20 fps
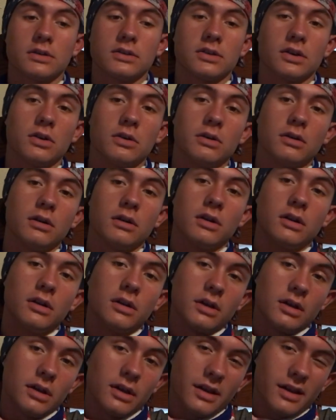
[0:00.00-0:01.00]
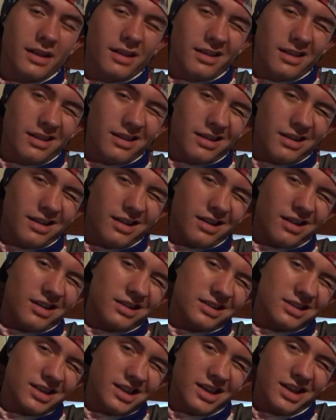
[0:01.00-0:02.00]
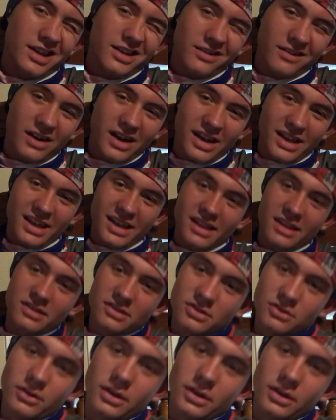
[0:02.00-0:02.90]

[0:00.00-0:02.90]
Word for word: So let's get right into